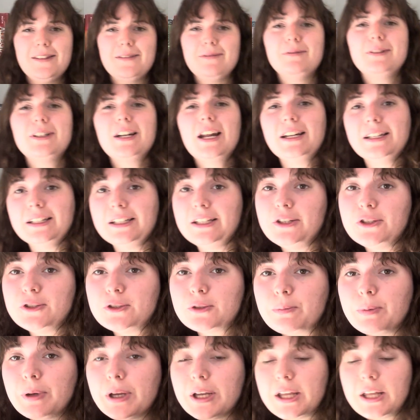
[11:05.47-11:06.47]
Well, not
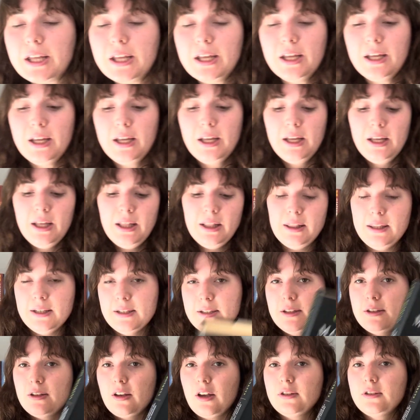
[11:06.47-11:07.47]
niche, but this
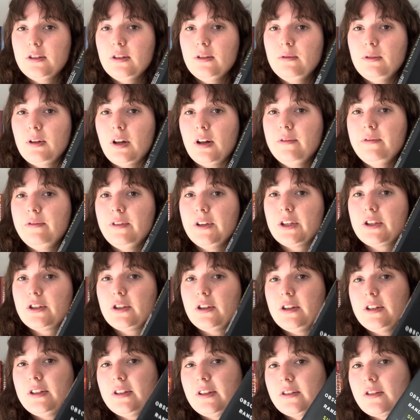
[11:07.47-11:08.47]
is also nonfiction.
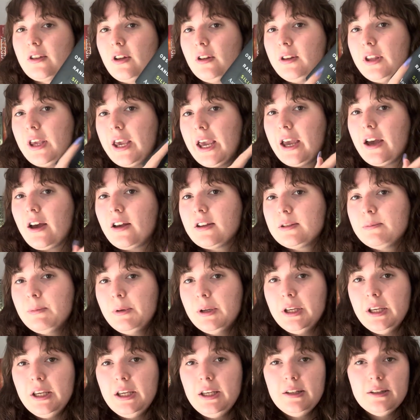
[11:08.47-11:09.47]
This is called Chaos
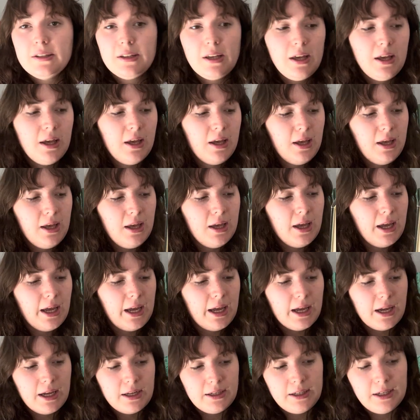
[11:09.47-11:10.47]
Monkeys,
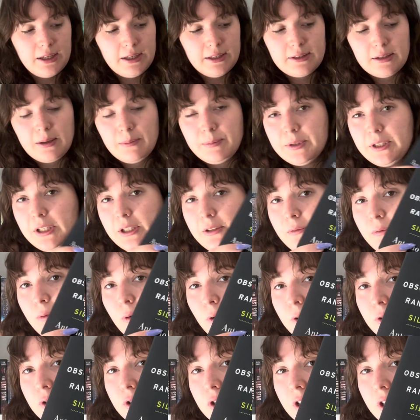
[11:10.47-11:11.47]
and it's Obscene
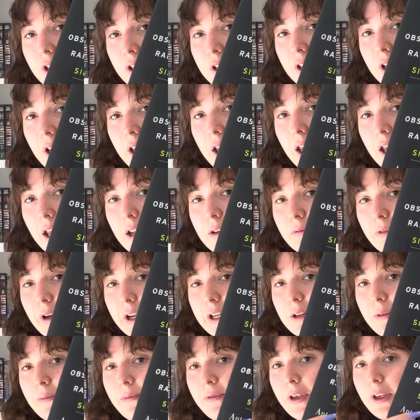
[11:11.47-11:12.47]
Fortune and
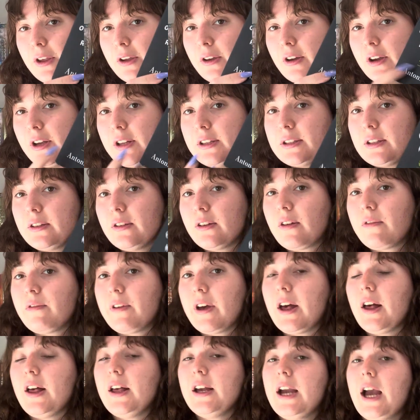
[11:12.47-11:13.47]
Random Failure in Silicon
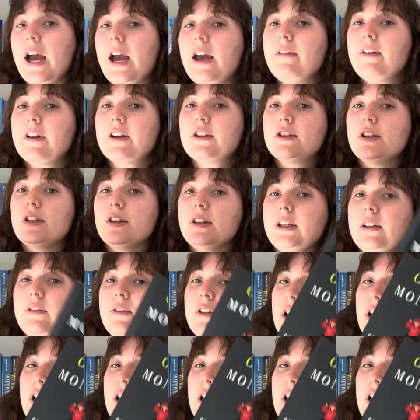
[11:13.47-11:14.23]
Valley. I have actually lived